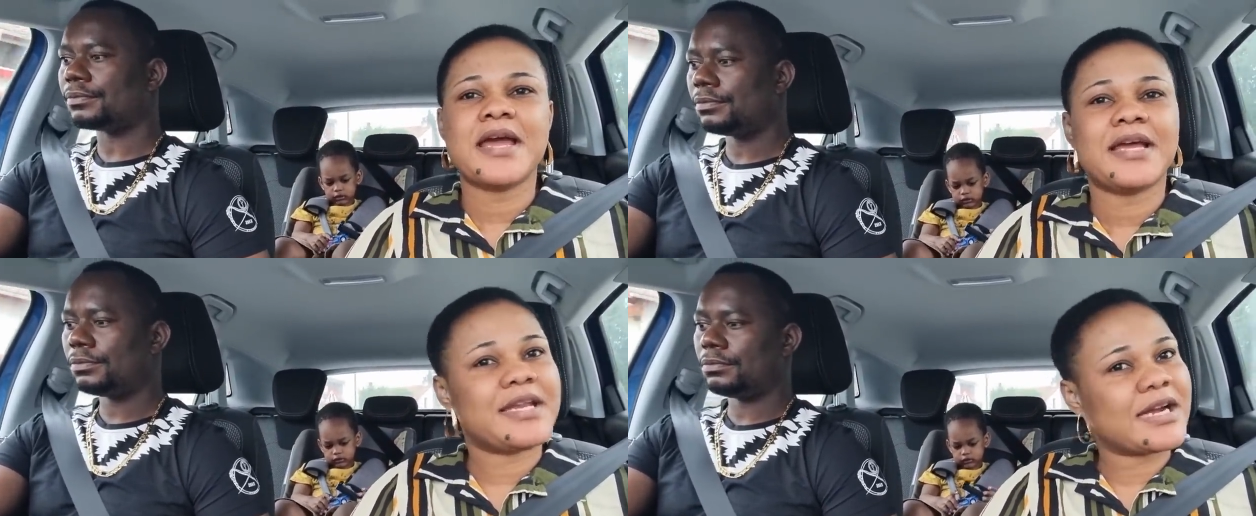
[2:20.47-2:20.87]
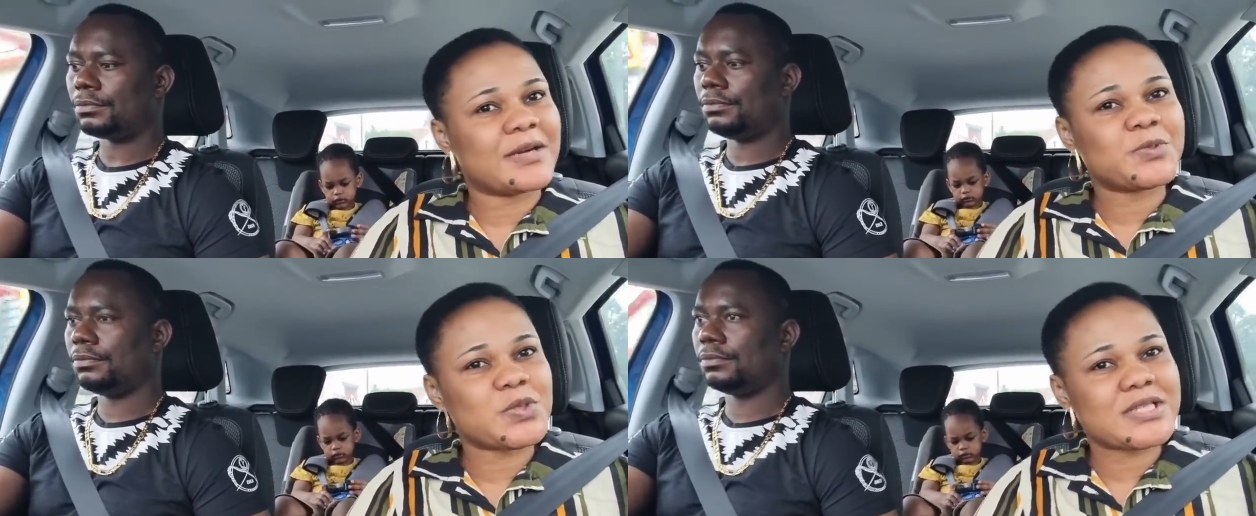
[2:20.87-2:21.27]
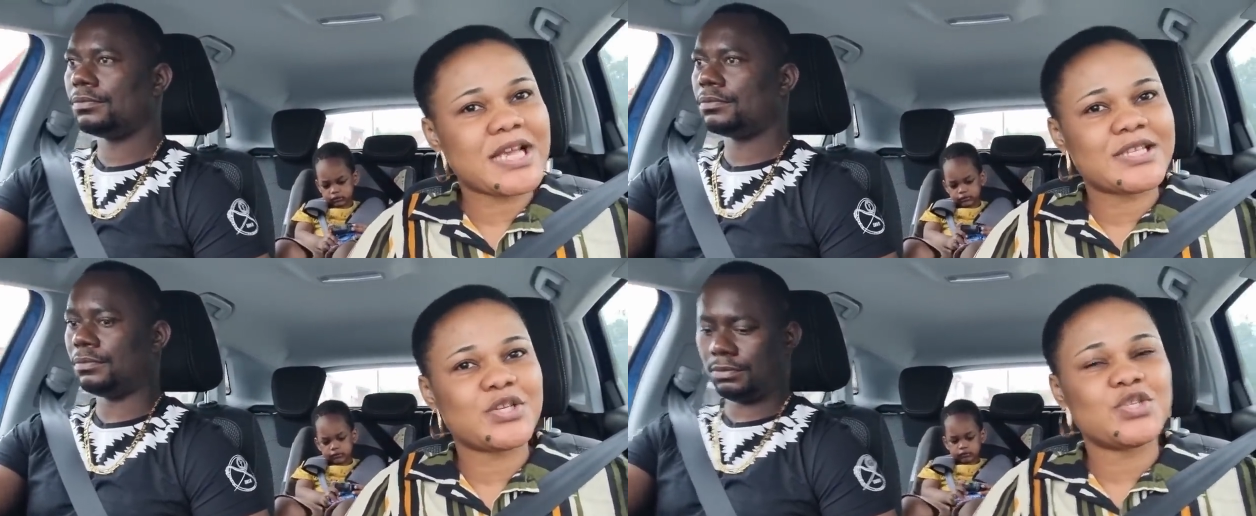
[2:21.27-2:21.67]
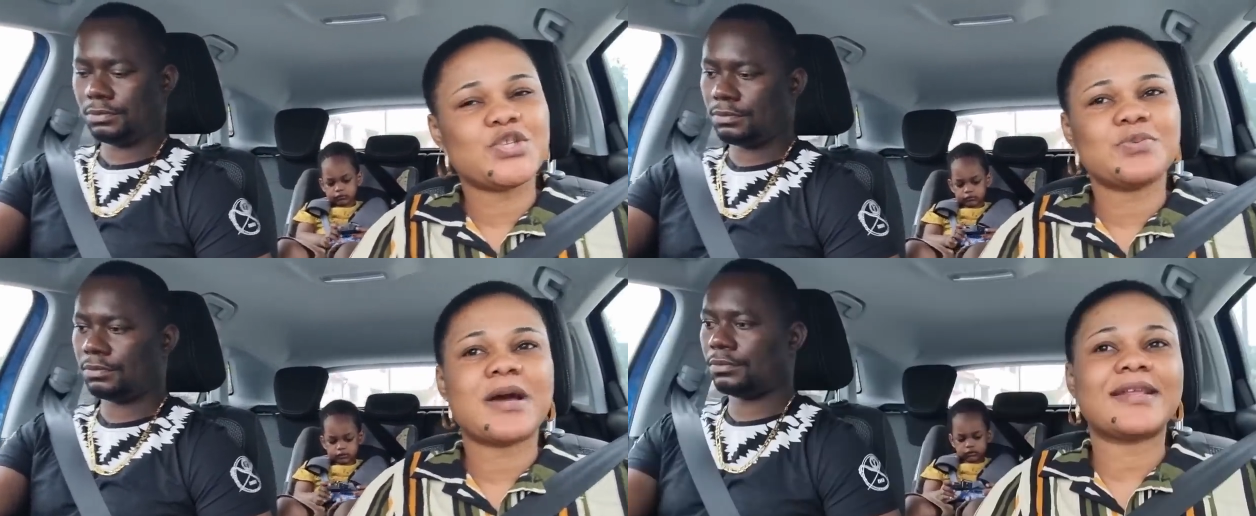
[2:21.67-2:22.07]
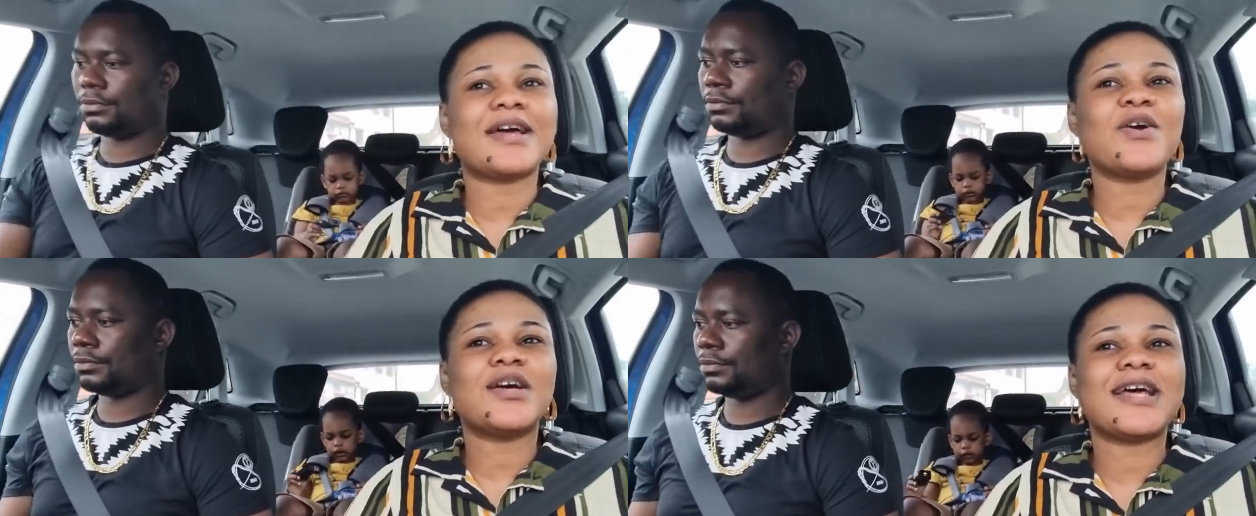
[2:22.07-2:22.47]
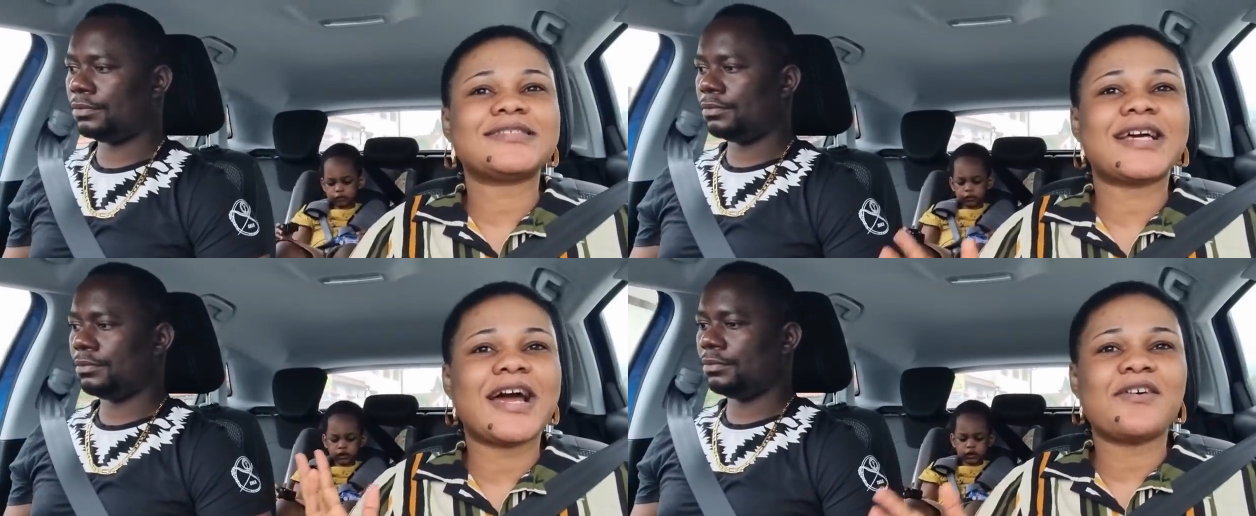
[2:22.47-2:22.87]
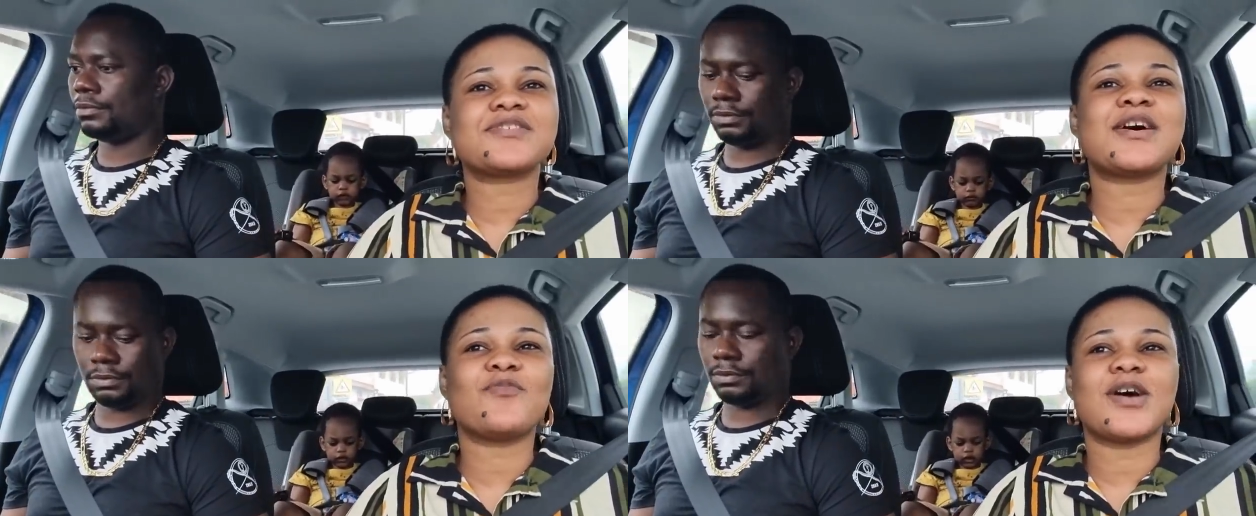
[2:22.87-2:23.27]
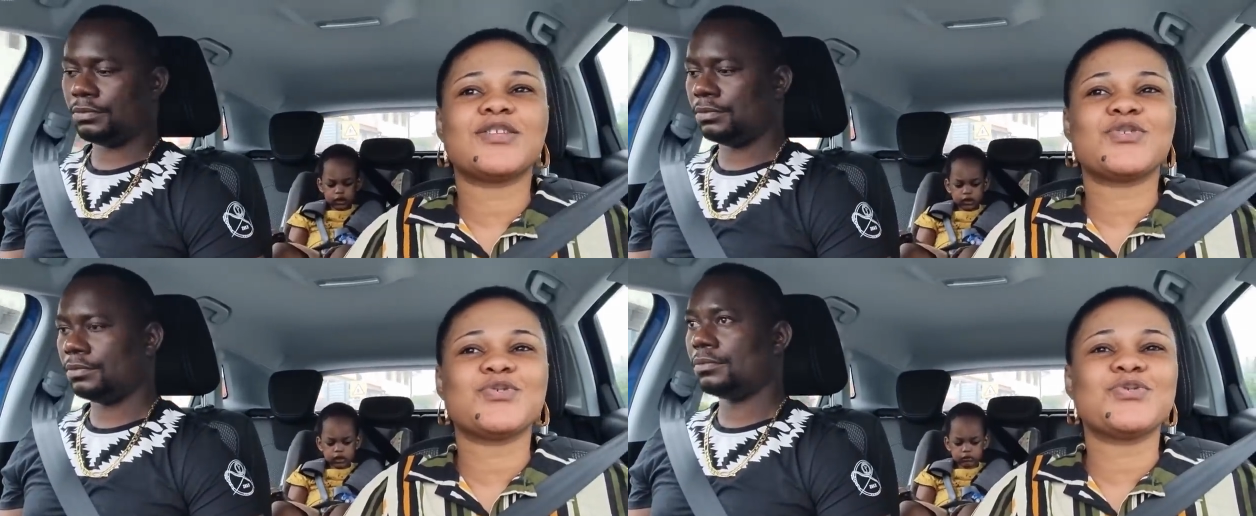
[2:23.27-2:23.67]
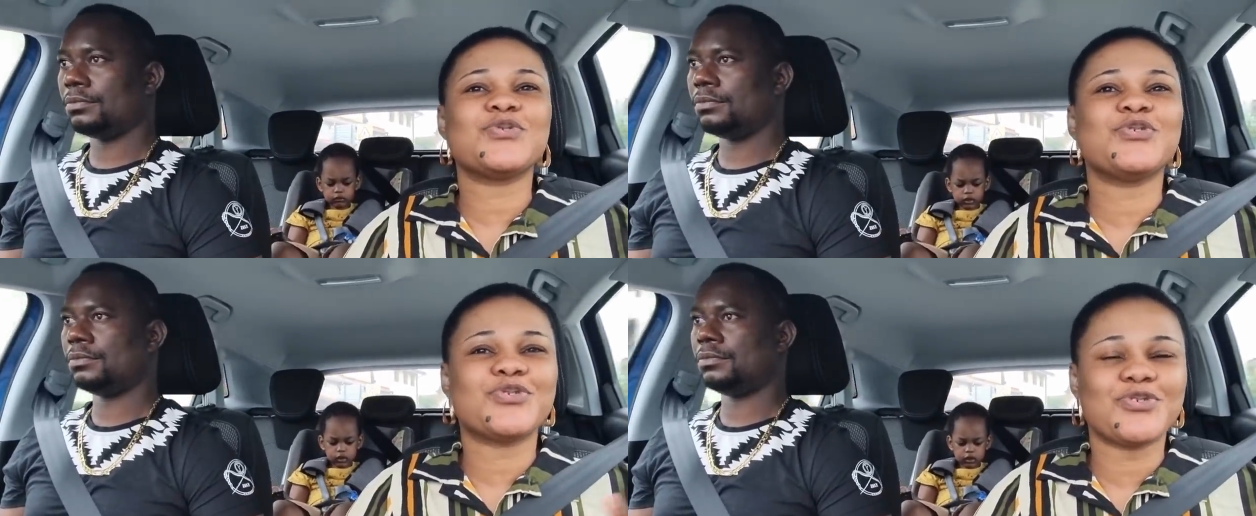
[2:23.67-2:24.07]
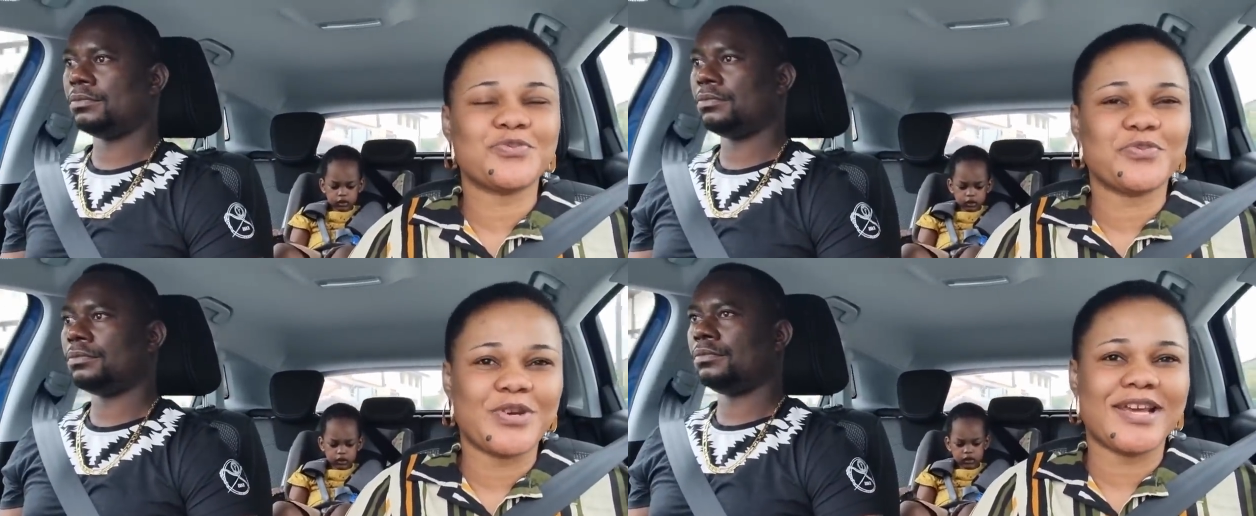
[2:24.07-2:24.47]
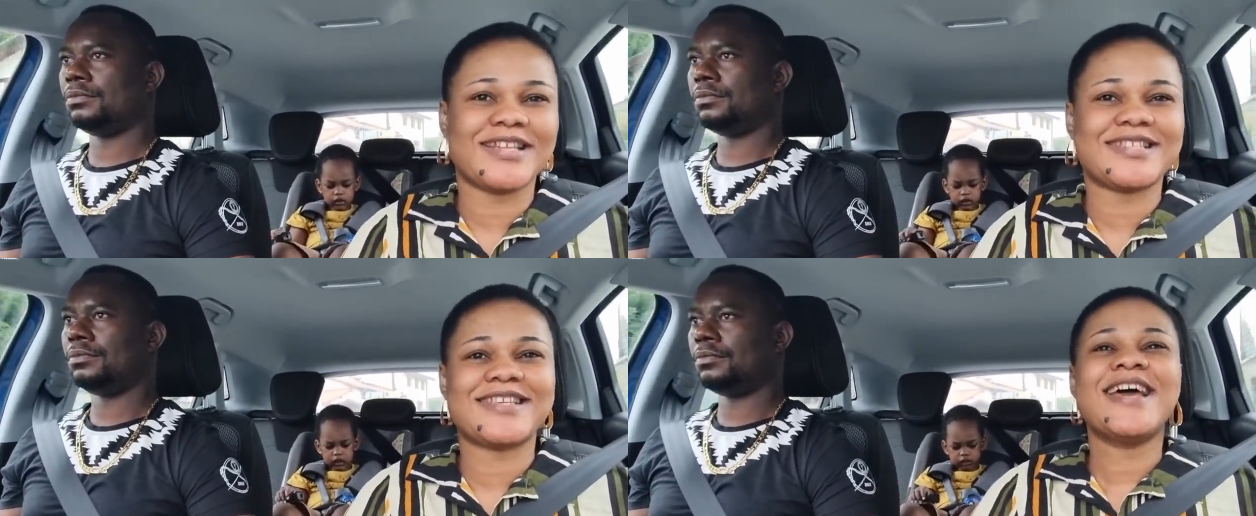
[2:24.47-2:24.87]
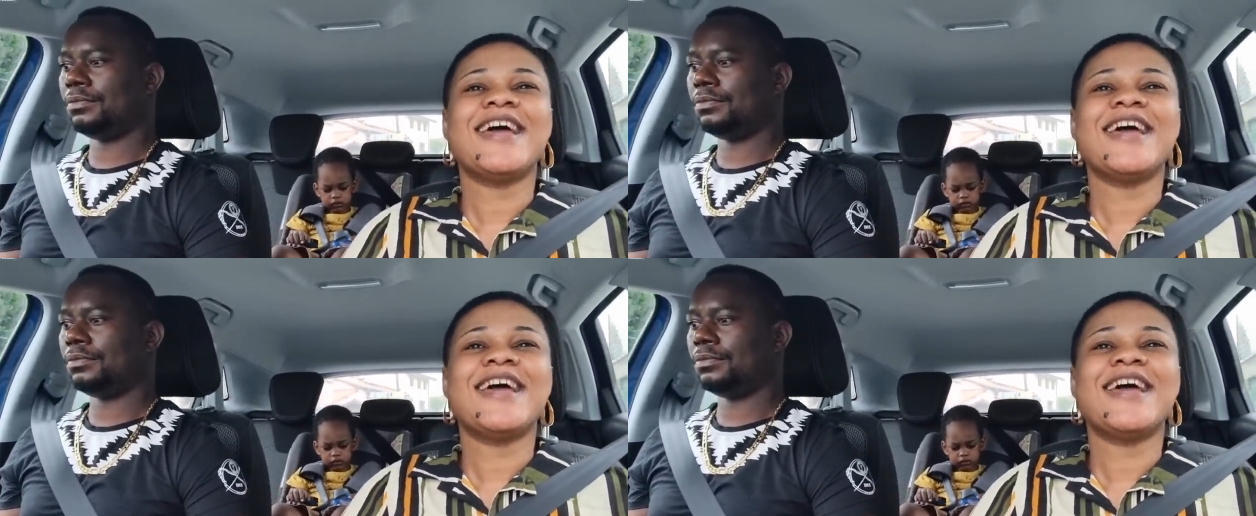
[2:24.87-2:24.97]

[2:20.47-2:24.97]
Speaker 1: They are coming to start a YouTube. I thank God that I have someone to do YouTube with